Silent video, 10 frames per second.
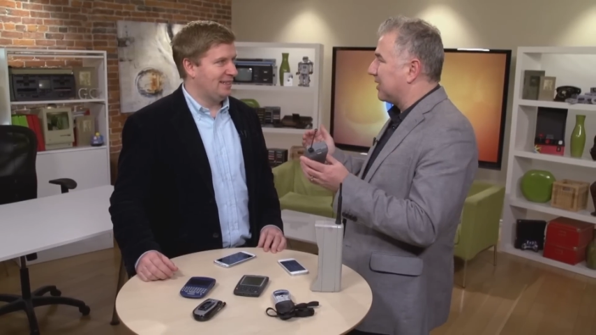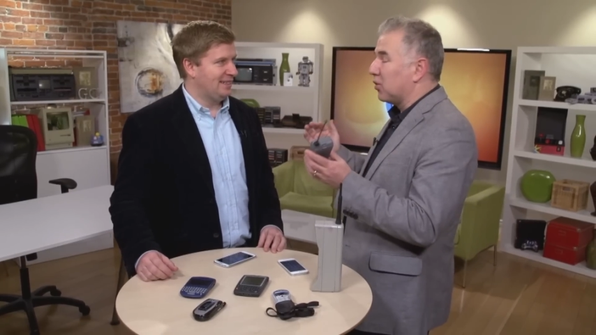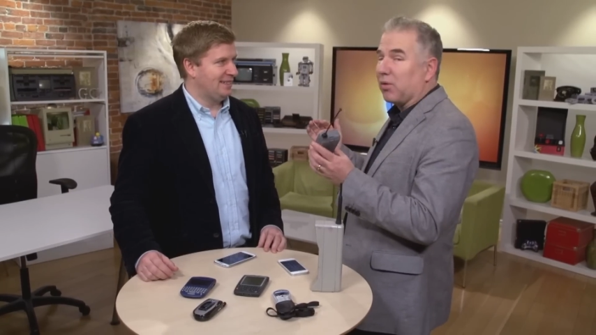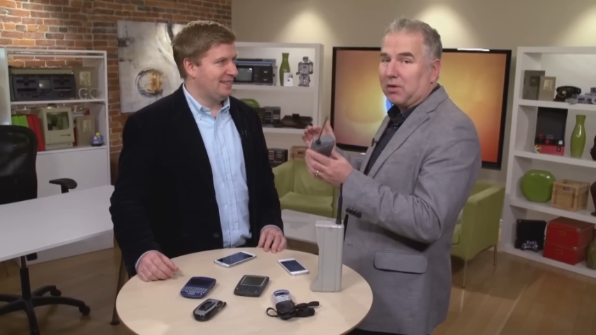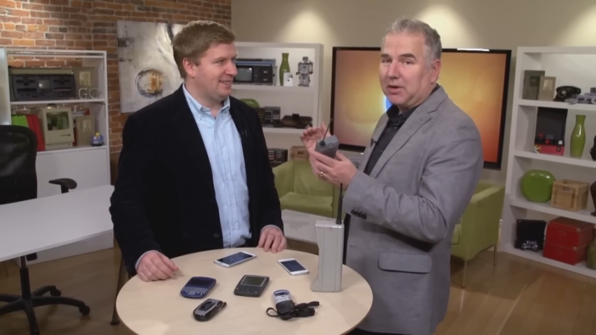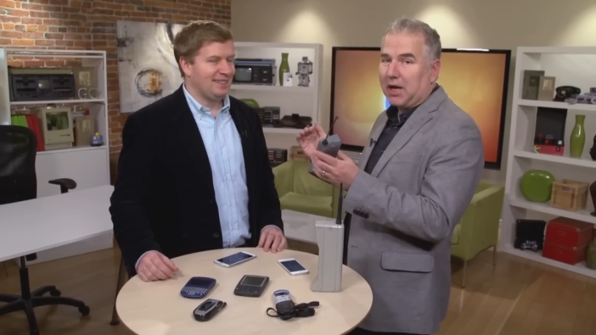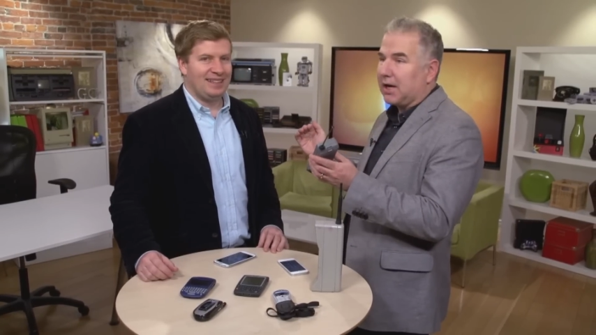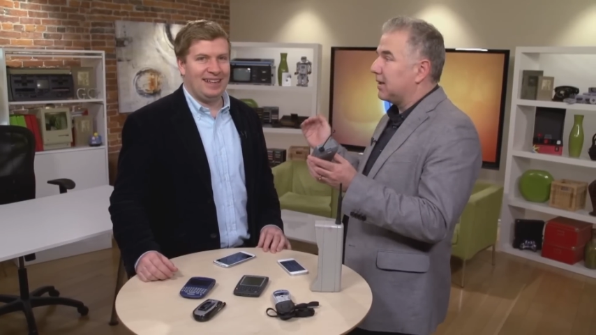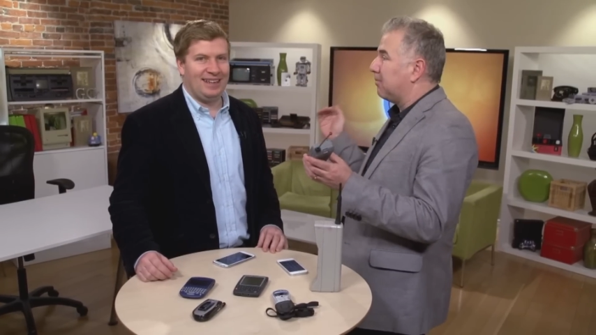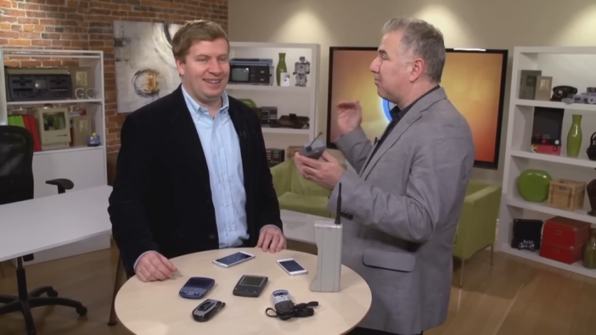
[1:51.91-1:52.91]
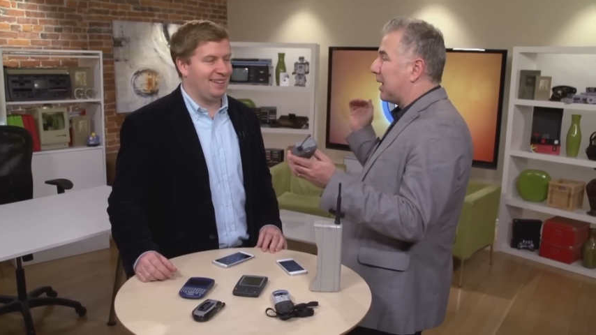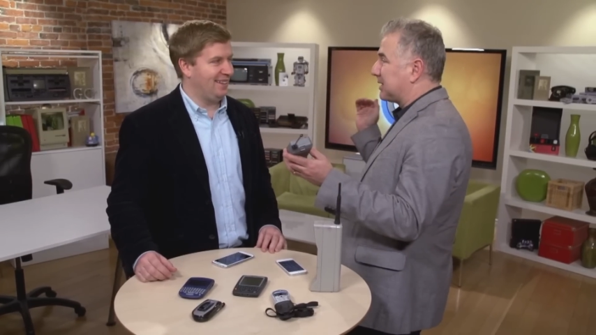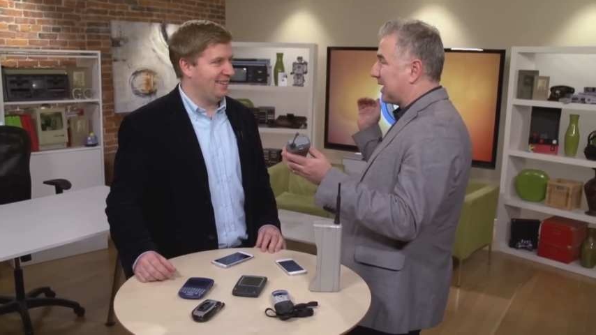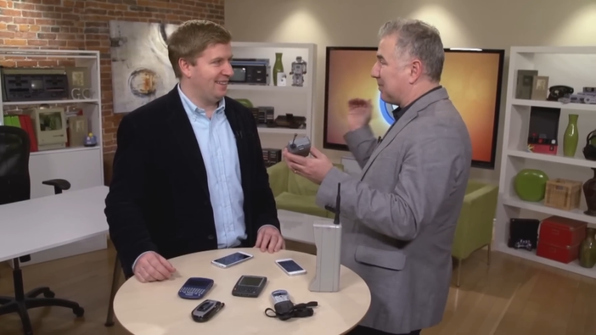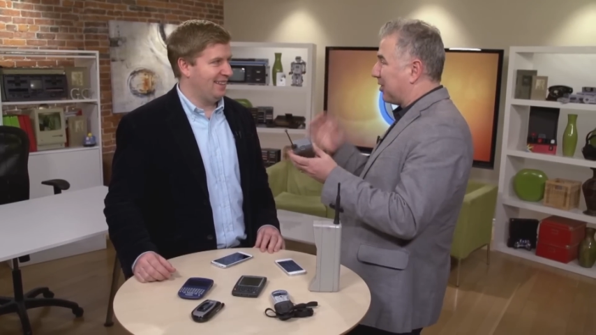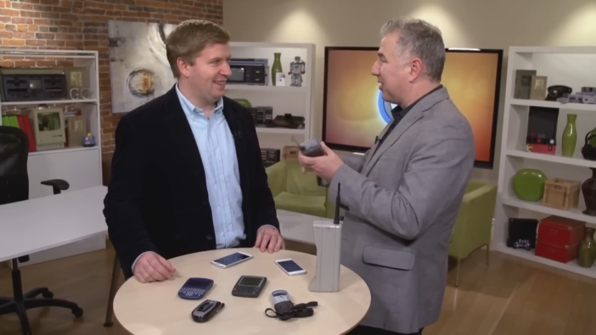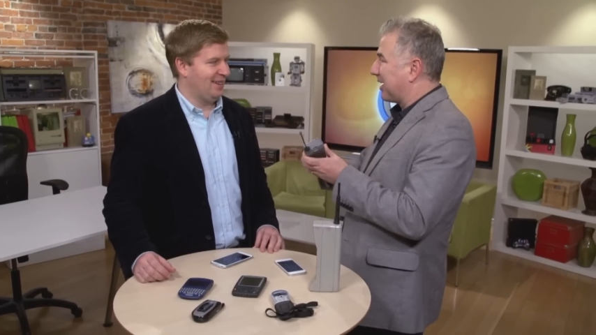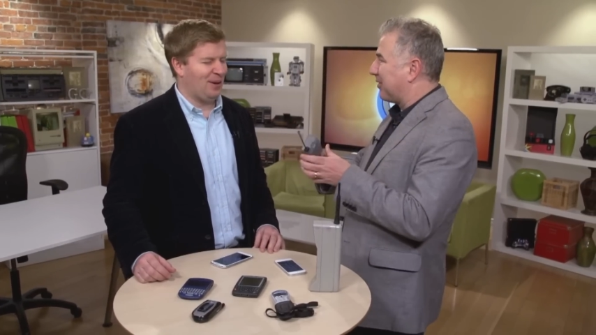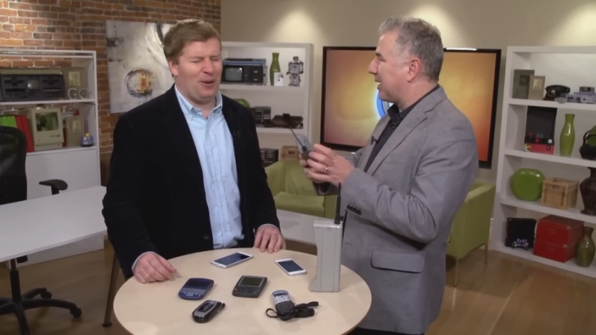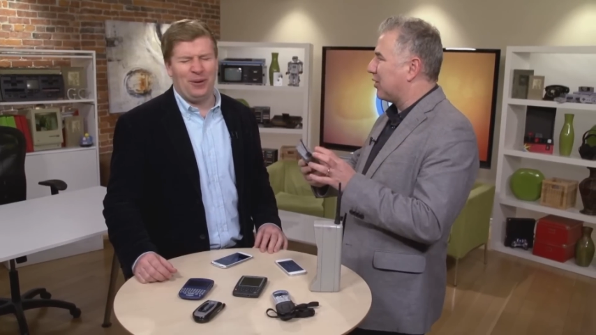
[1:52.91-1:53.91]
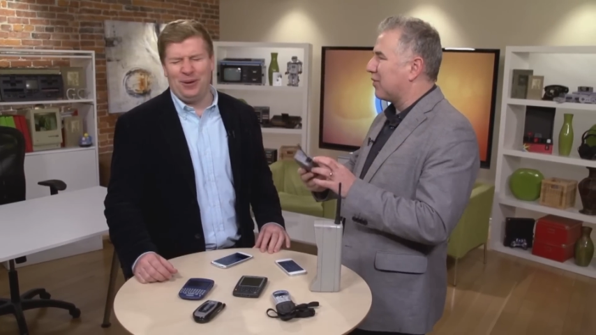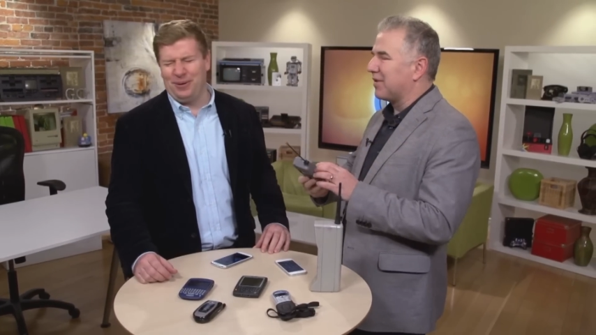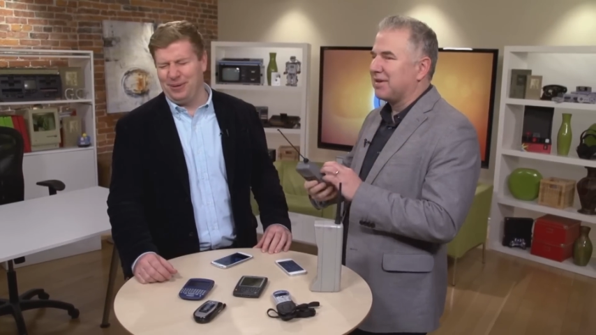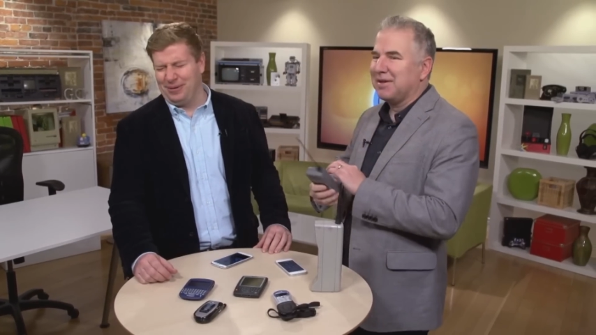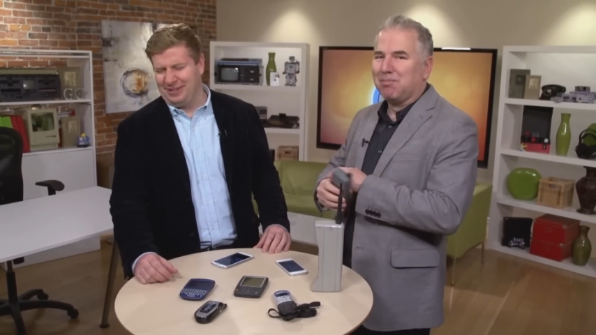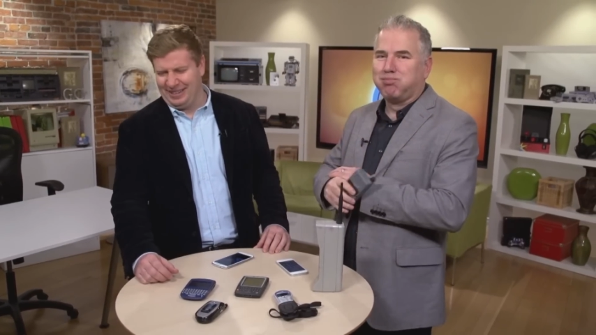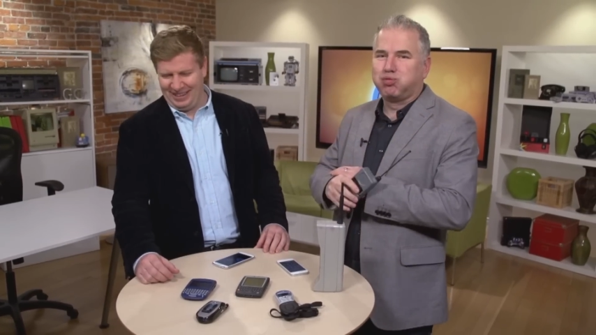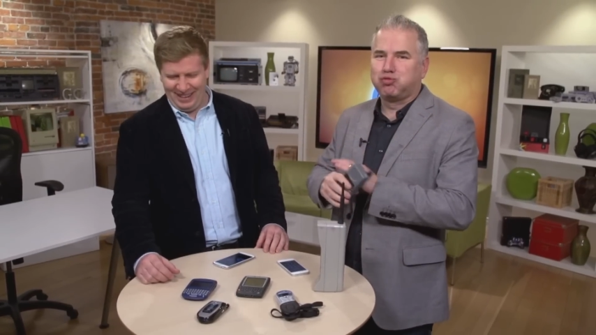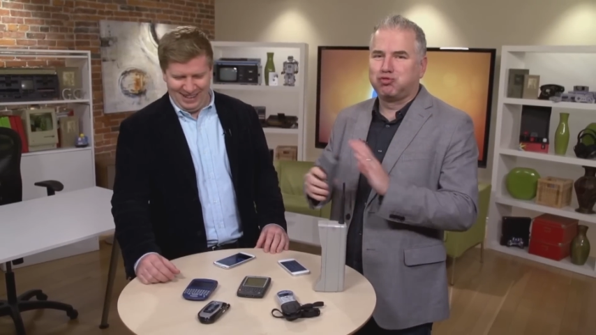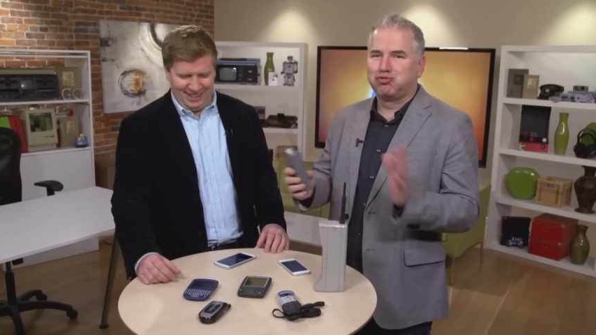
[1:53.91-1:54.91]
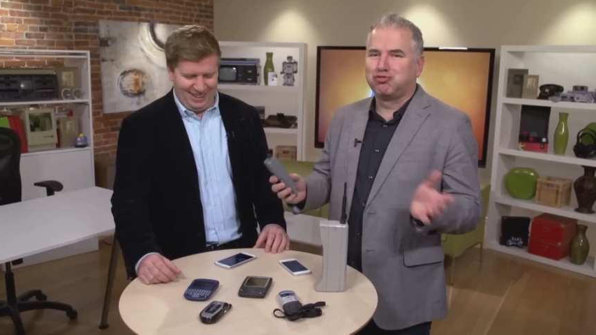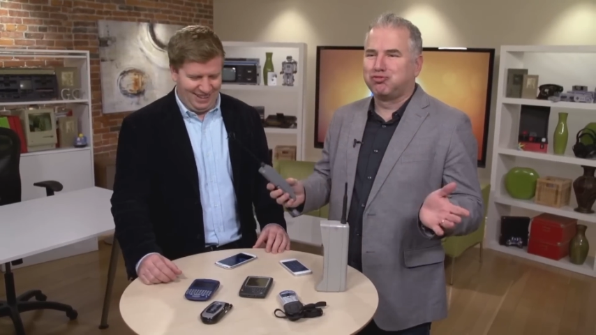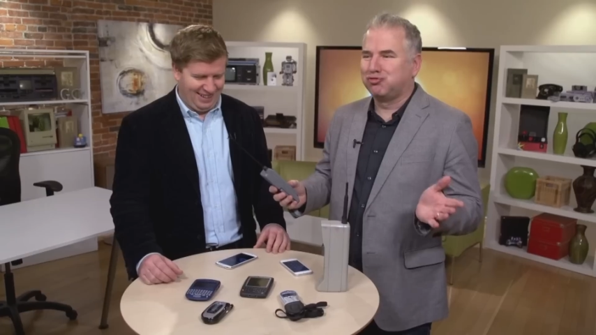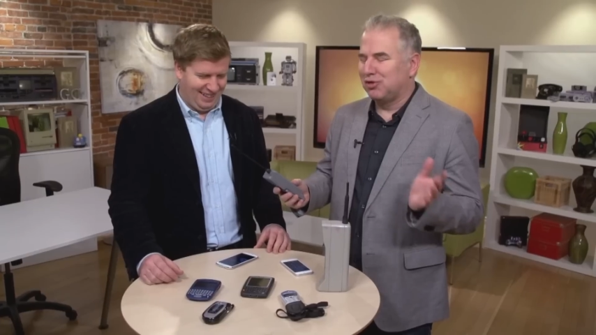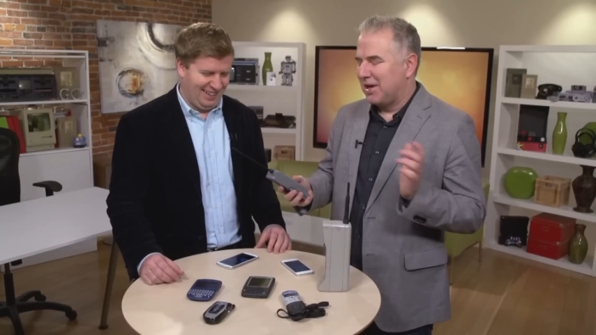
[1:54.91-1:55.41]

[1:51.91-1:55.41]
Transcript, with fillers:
Speaker 1: And nowhere to lie, a bus came along and ran oh, over it.